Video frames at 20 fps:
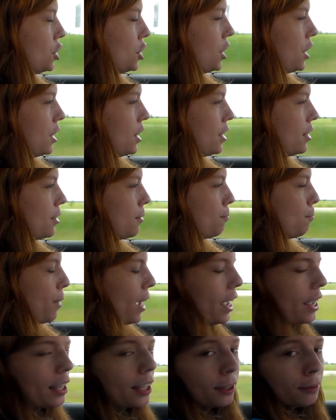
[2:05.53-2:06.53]
cheese and
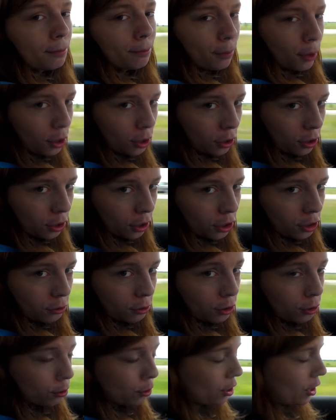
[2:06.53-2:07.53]
bacon burgers,
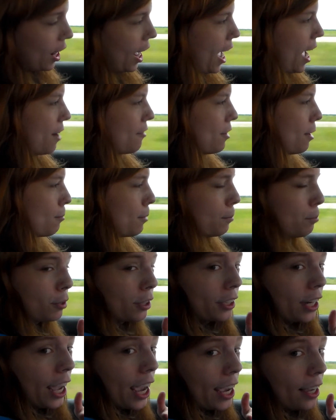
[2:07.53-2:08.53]
which we're gonna have, and I'm gonna
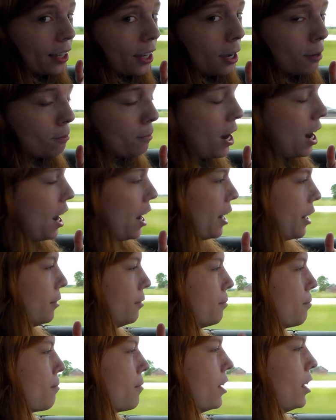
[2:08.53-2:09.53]
put an egg on mine.
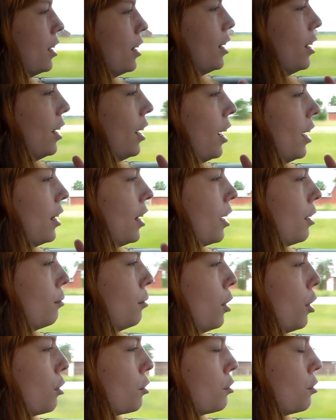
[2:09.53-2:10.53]
And then
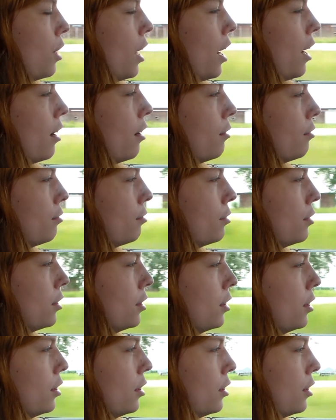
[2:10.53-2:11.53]
we also have
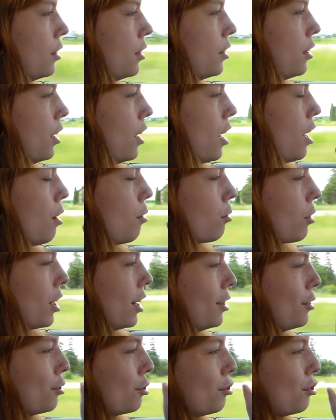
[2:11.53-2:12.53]
we're
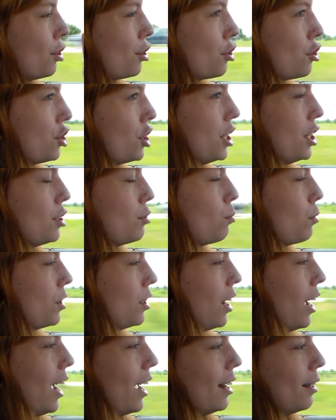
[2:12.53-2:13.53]
gonna do grilled cheese one
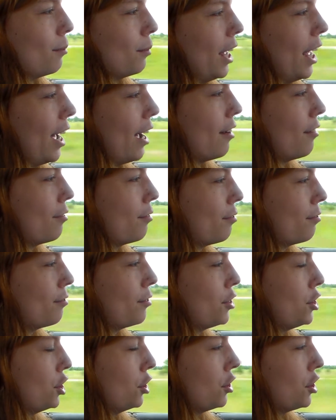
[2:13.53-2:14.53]
night, and we have
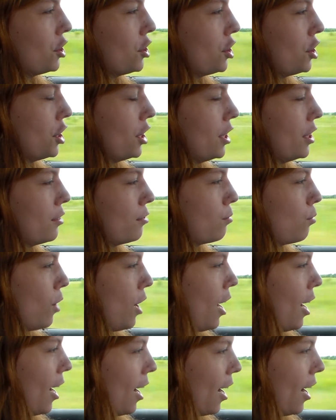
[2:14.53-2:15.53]
chili cheese
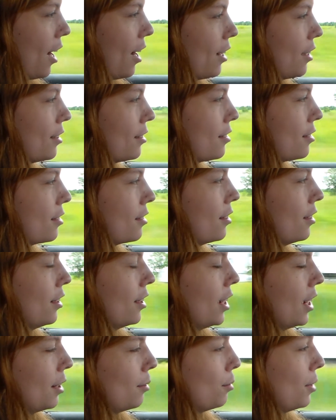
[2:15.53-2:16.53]
fries,
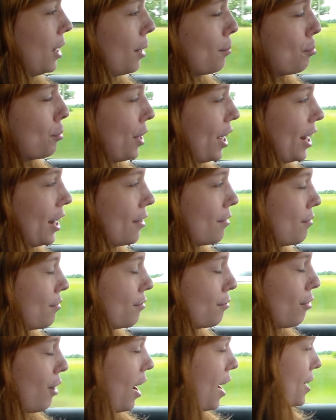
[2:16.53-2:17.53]
and we got plenty of
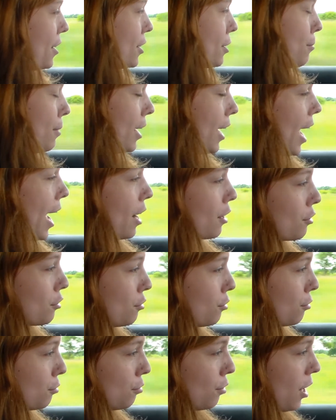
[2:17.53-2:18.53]
fries to make
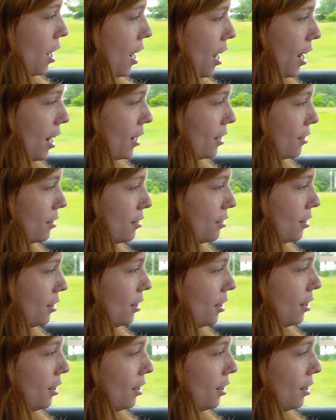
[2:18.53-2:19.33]
extra fries.